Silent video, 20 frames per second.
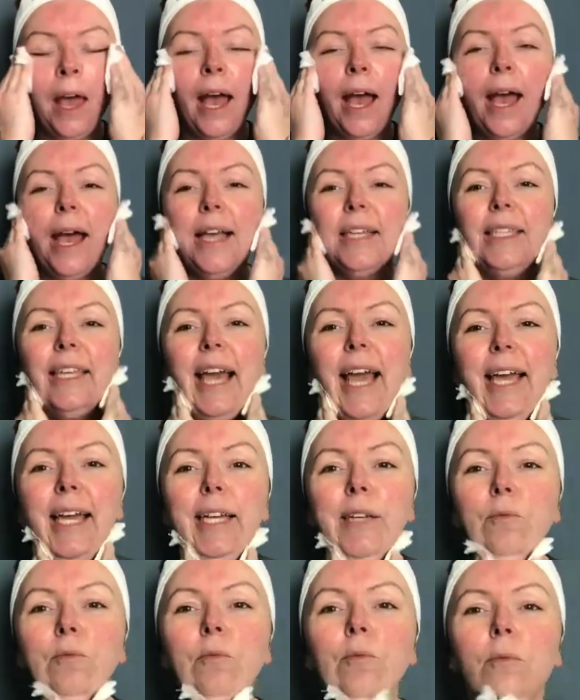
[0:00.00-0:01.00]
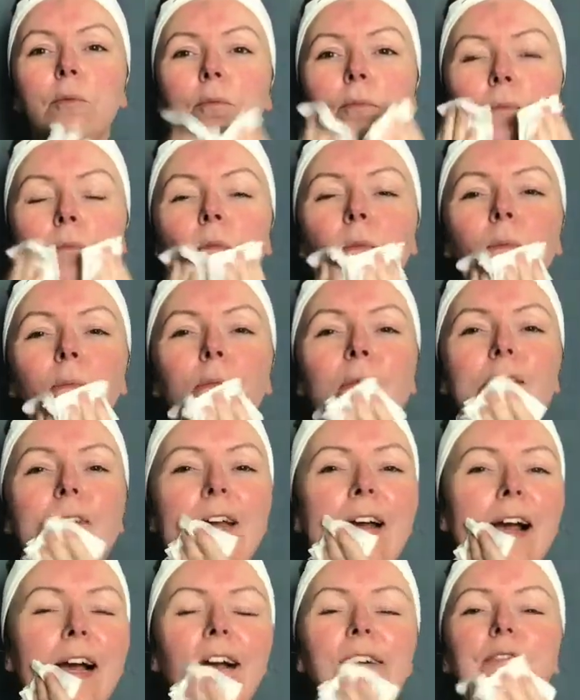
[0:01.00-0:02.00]
Again,
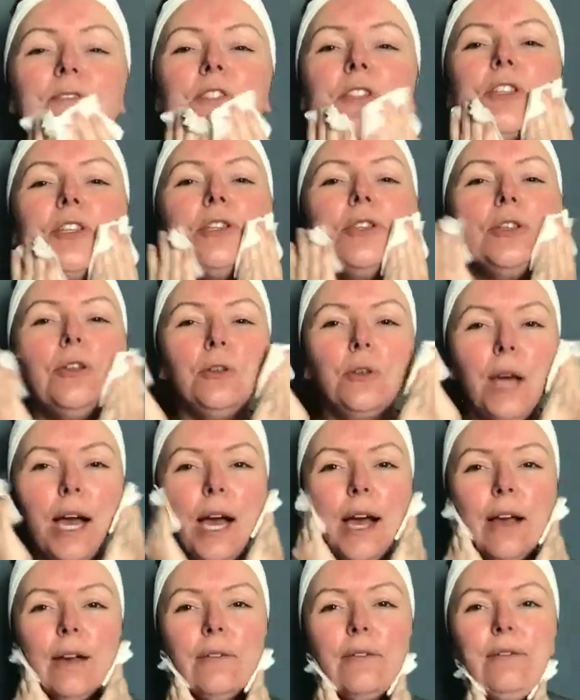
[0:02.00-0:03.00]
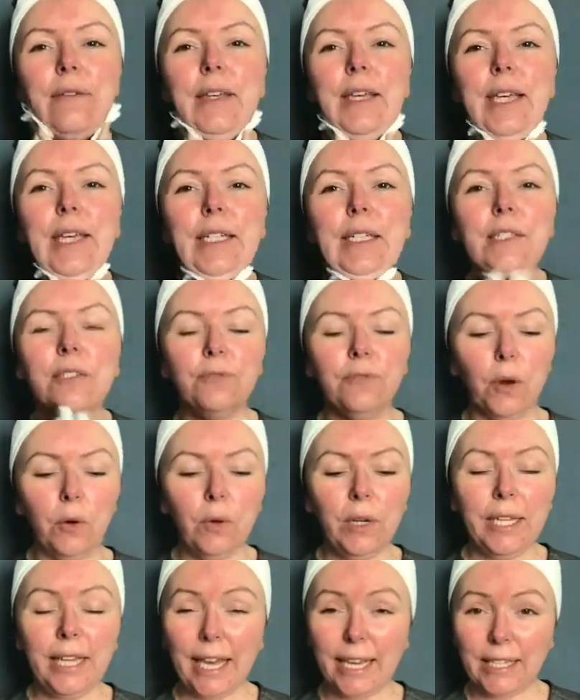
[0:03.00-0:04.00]
after you have
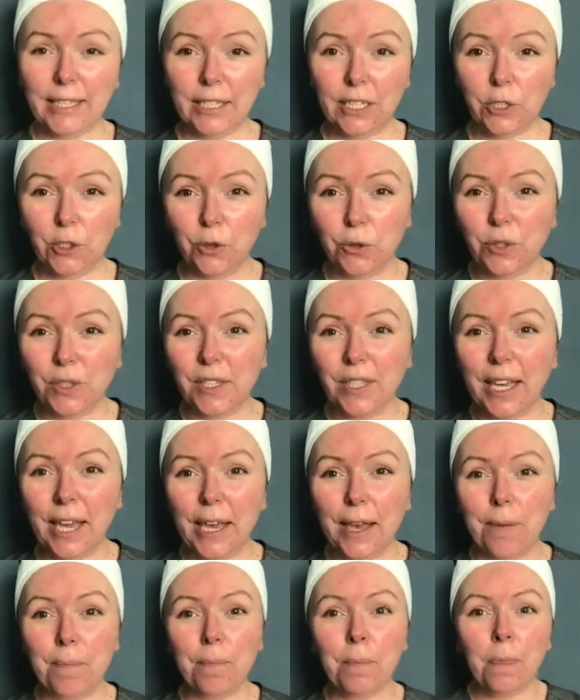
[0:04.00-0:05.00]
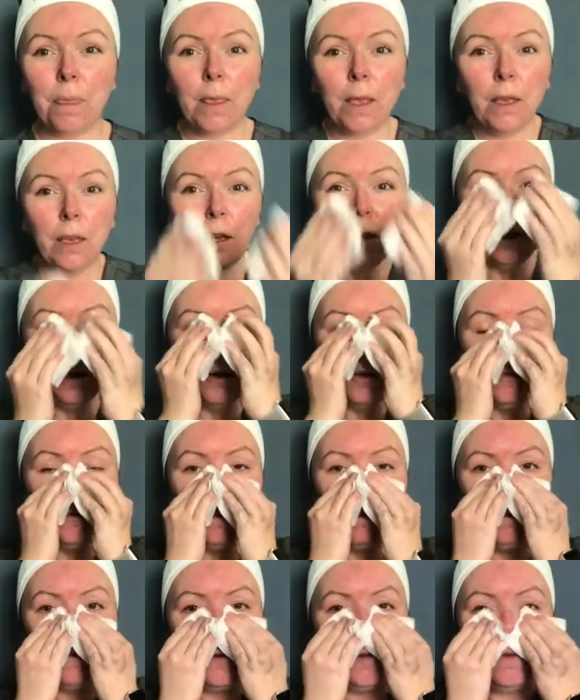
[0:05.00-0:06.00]
exfoliated your skin,
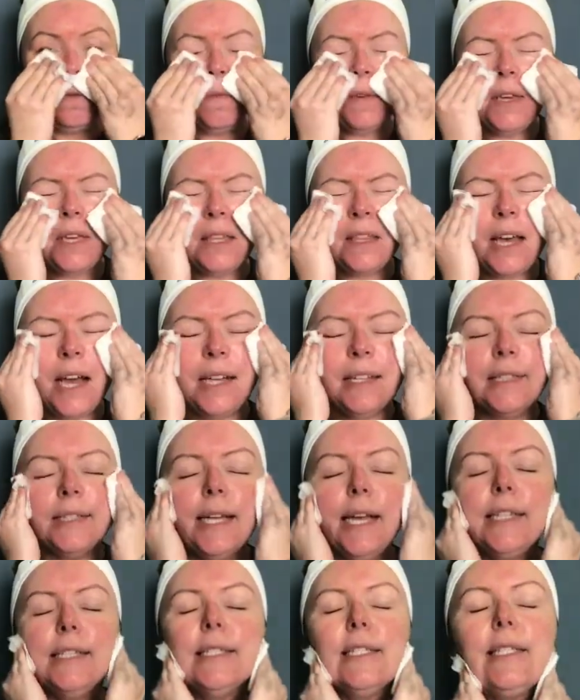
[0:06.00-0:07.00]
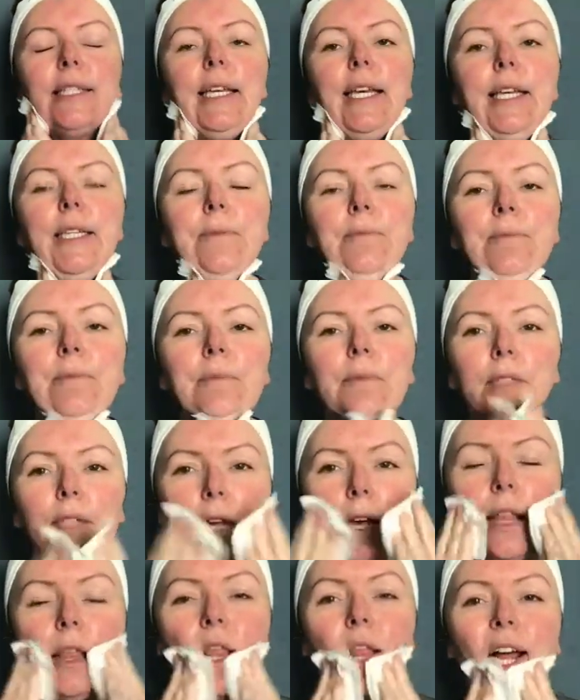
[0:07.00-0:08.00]
removing that dead skin
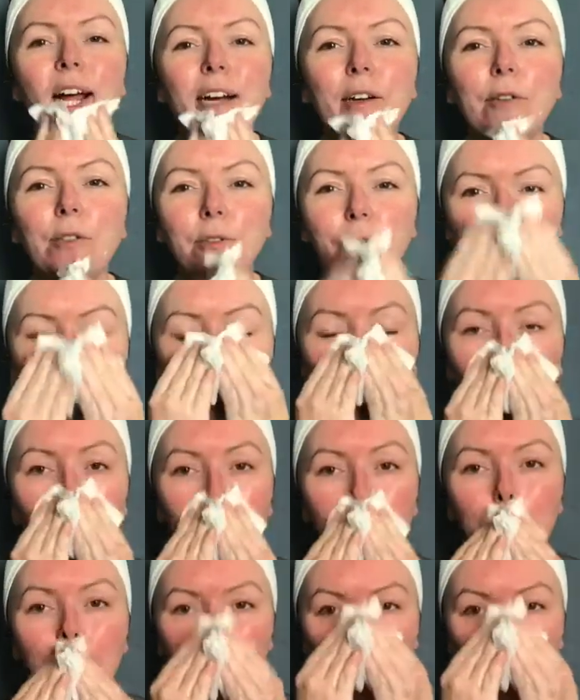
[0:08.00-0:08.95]
allows for